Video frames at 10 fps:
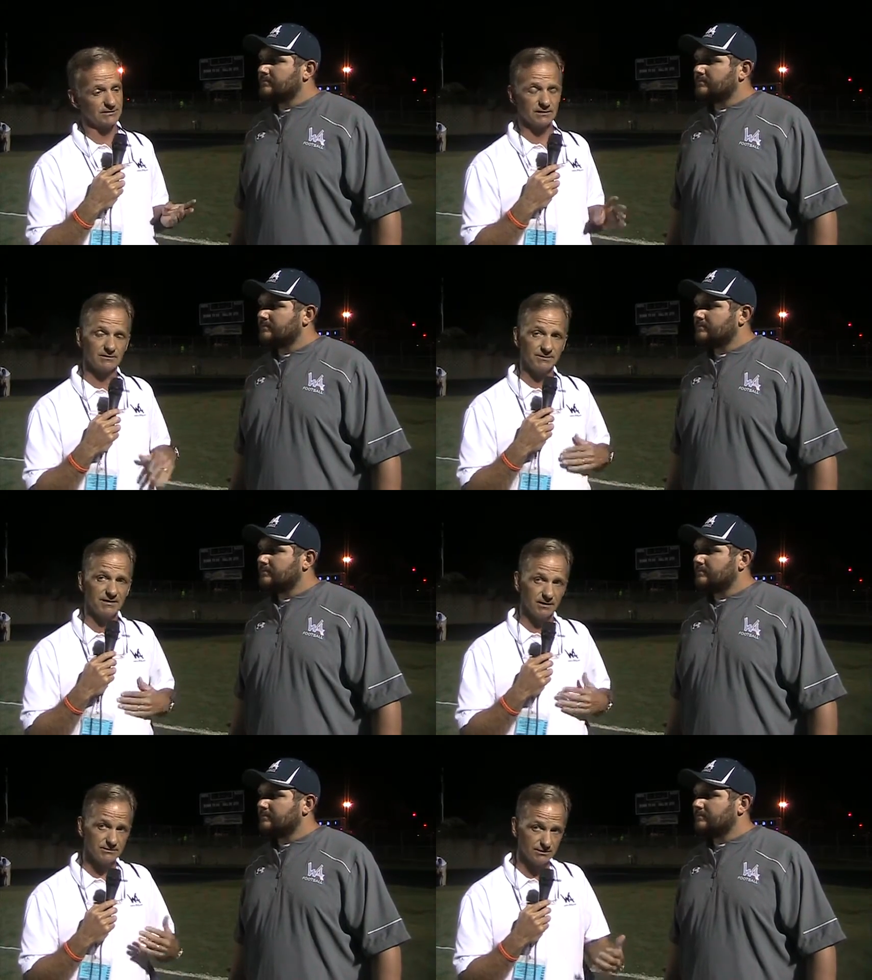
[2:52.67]
Speaker 1: So to me,
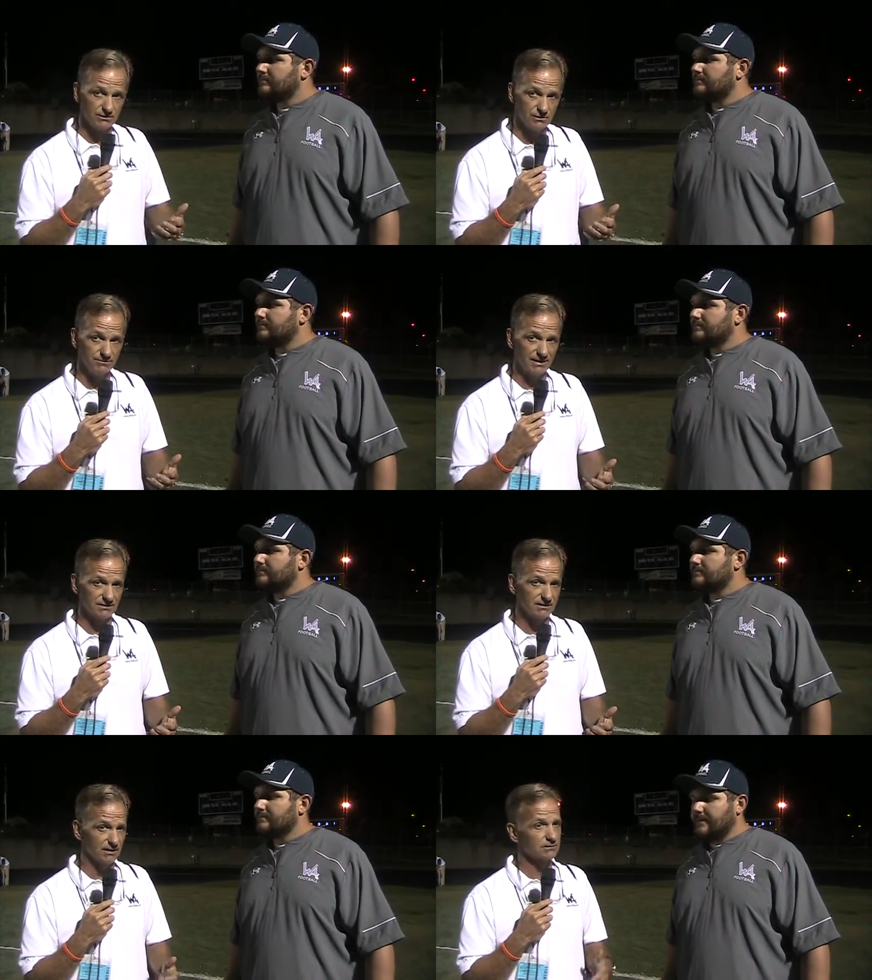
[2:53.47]
those are the two
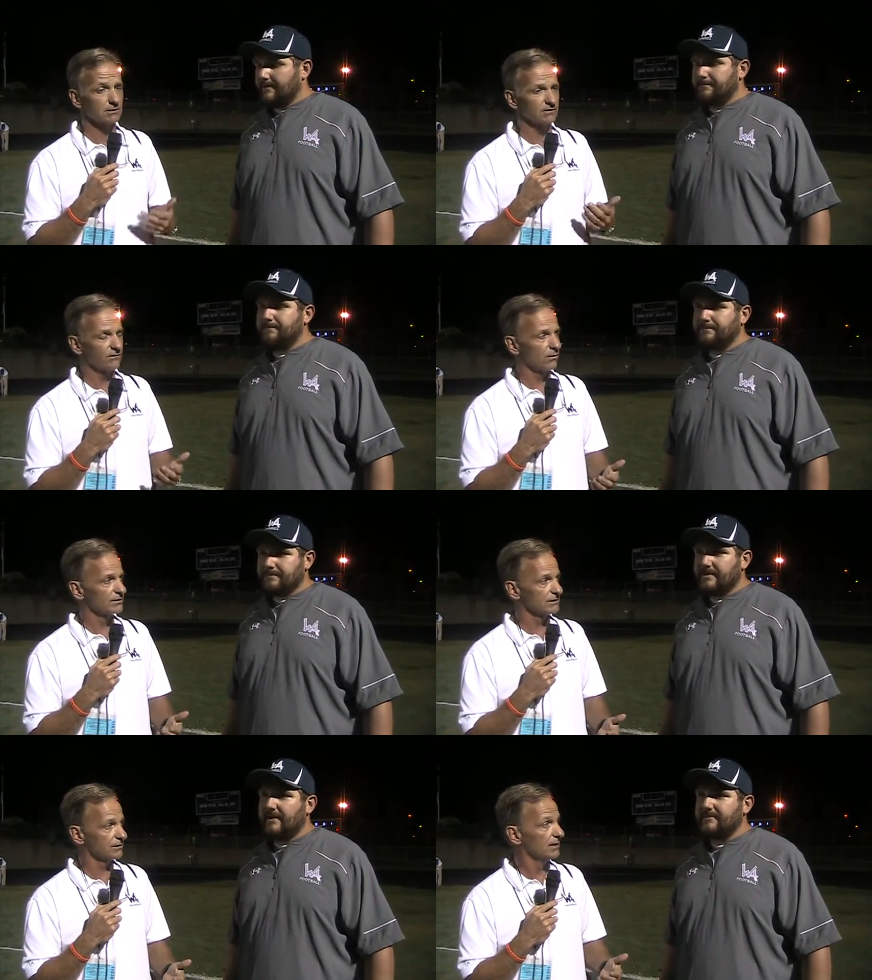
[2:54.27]
biggest things to look
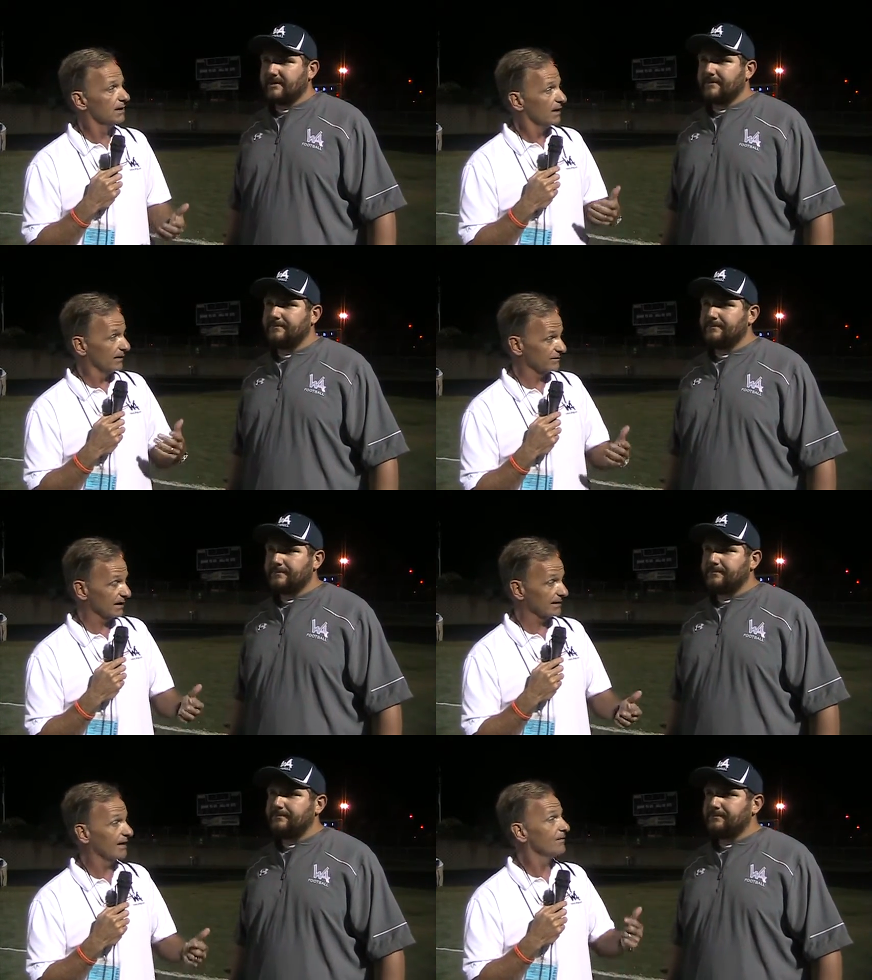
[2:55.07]
forward to in the
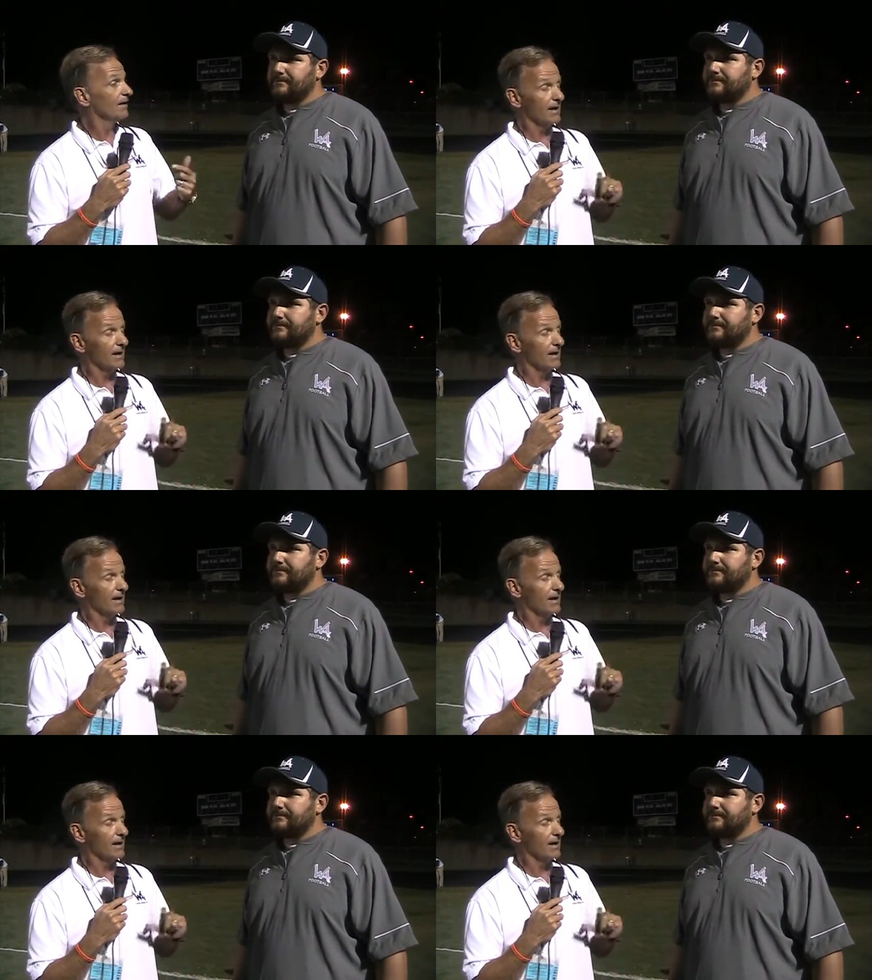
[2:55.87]
second half.